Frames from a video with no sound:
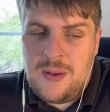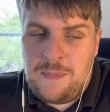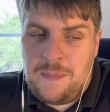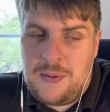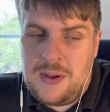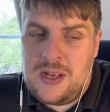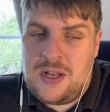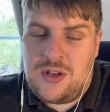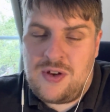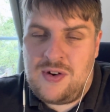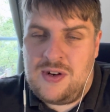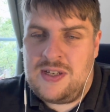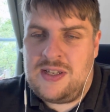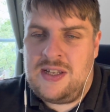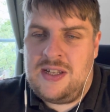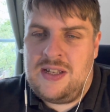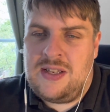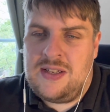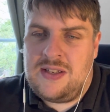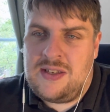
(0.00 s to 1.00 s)
Be
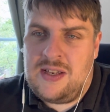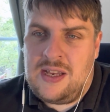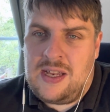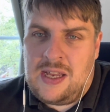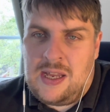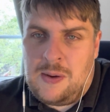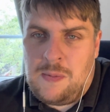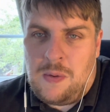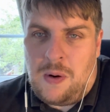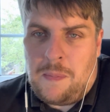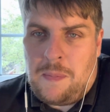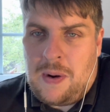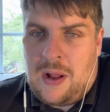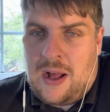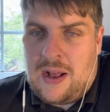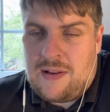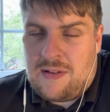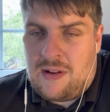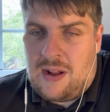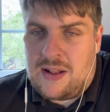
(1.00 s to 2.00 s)
interesting to see what
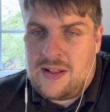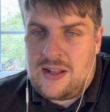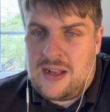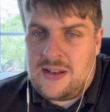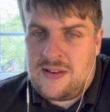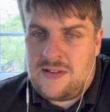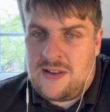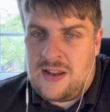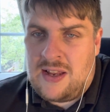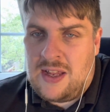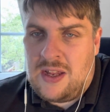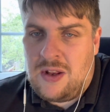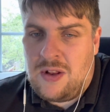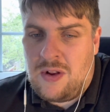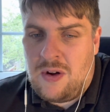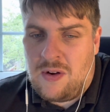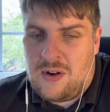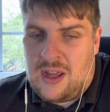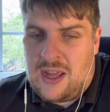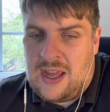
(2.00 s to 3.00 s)
players like Destiny
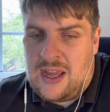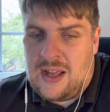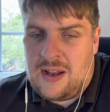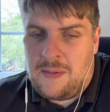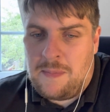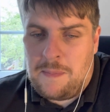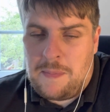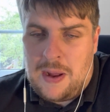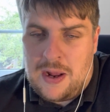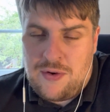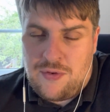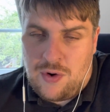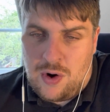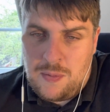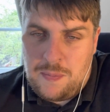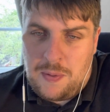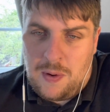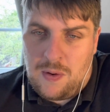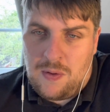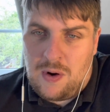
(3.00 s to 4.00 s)
Doggy and Pedro
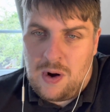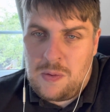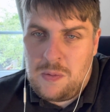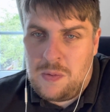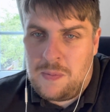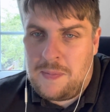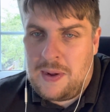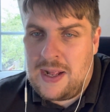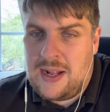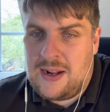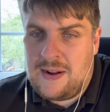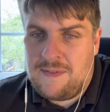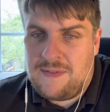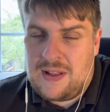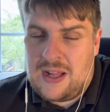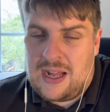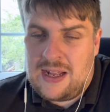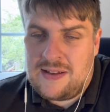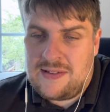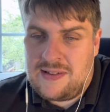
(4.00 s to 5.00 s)
Porro will make of
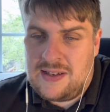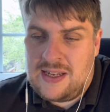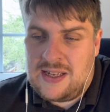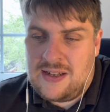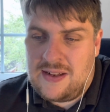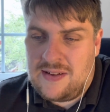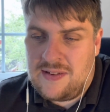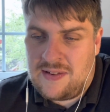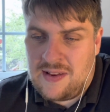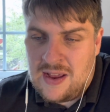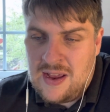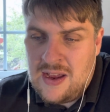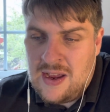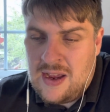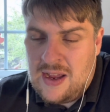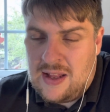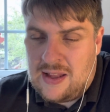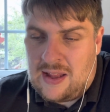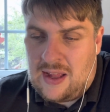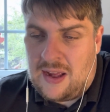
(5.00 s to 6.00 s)
that, seeing as
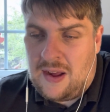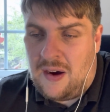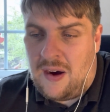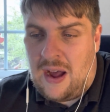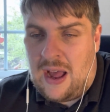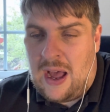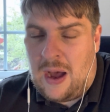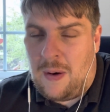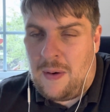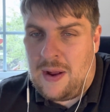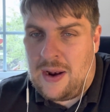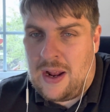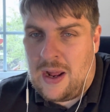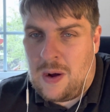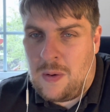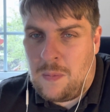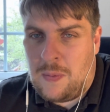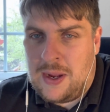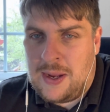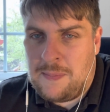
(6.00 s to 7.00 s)
they are out and
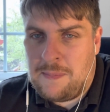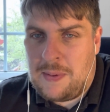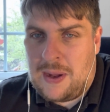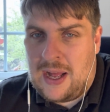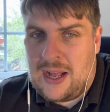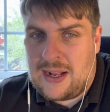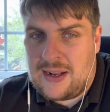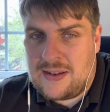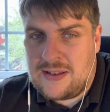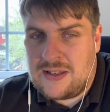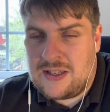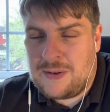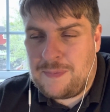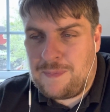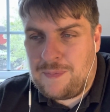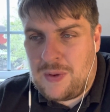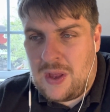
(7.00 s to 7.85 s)
out wing backs.